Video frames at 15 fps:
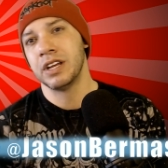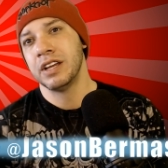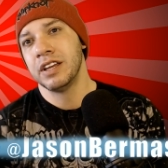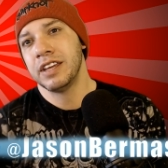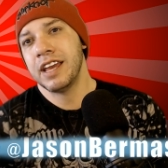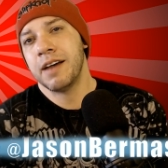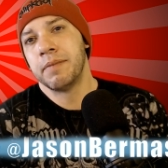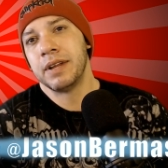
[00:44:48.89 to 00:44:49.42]

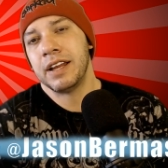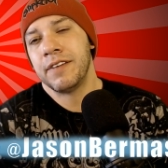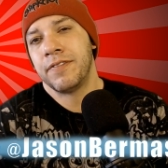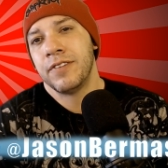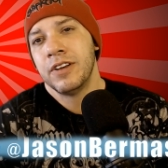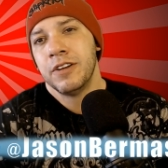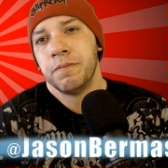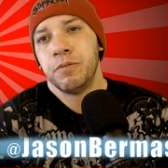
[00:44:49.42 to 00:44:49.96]
Yeah, but if
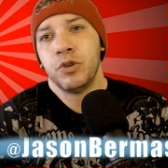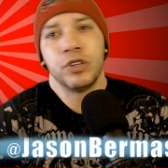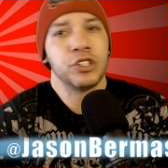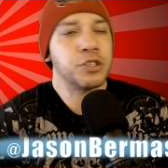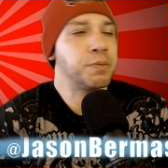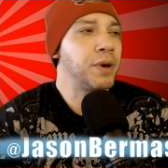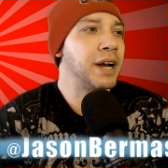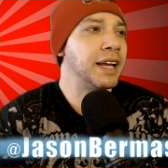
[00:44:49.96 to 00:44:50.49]
you can
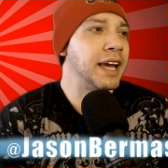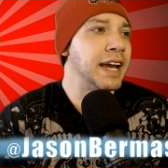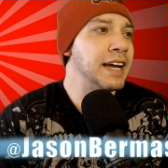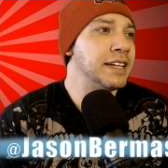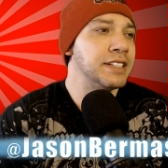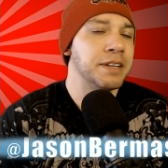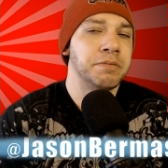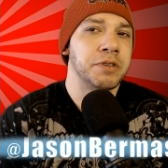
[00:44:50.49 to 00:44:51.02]
spread it
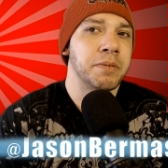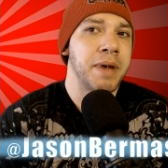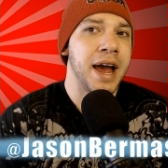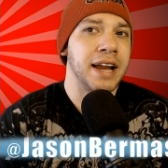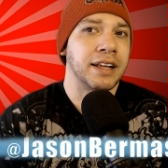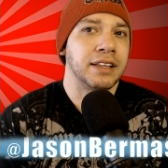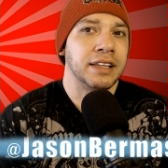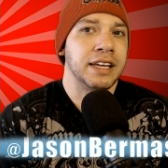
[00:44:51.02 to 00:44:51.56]

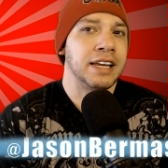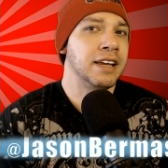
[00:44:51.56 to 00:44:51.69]
asymptomatically,